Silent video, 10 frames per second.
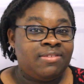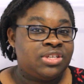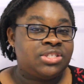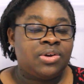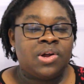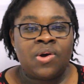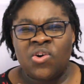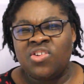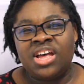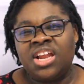haven't showed a
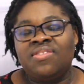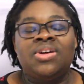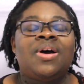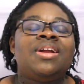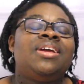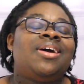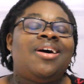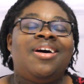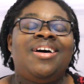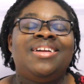whole lot of gardening
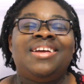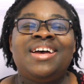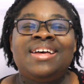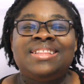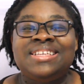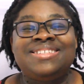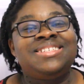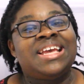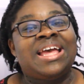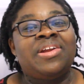on
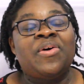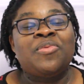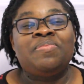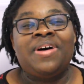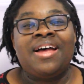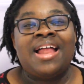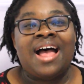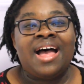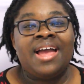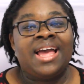this channel, but
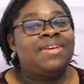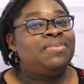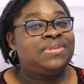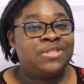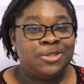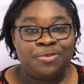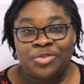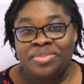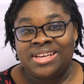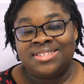I have been
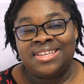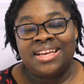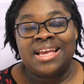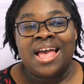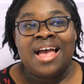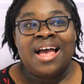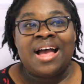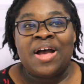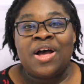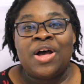super busy.
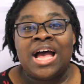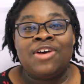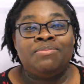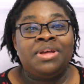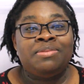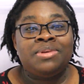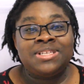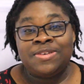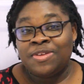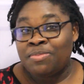I've been
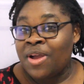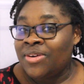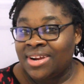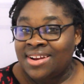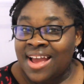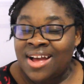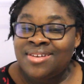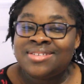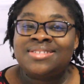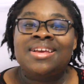busy with my
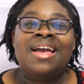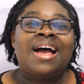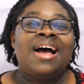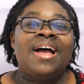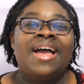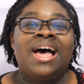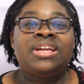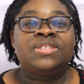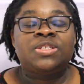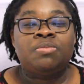greenhouse. I
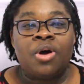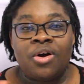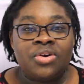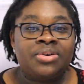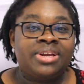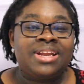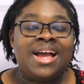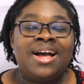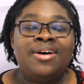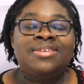had a small
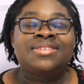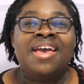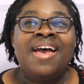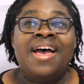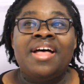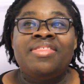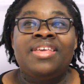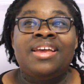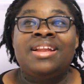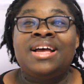greenhouse, and
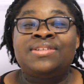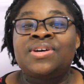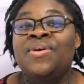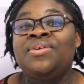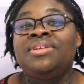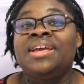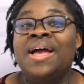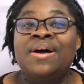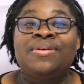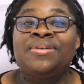then I totally
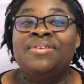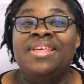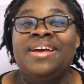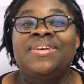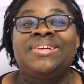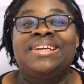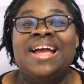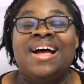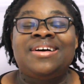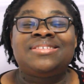outgrew that
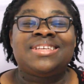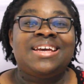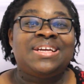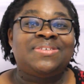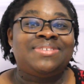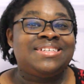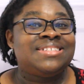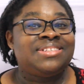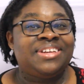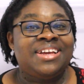greenhouse, and I
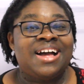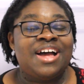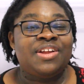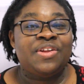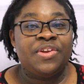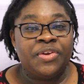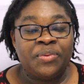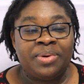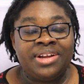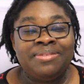recently got a
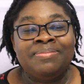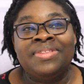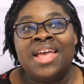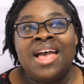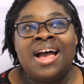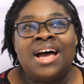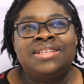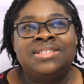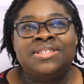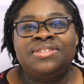new one. I
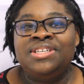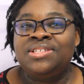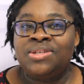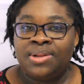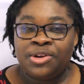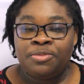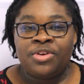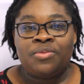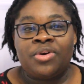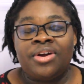still need to do a little
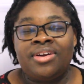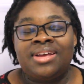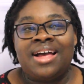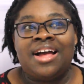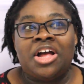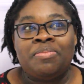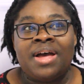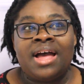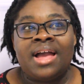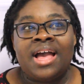bit of work.
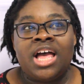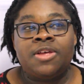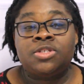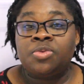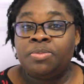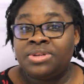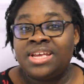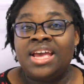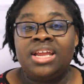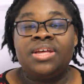I have sweet
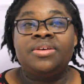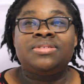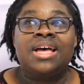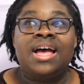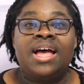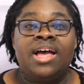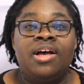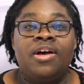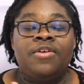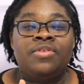potatoes. I
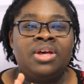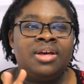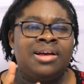have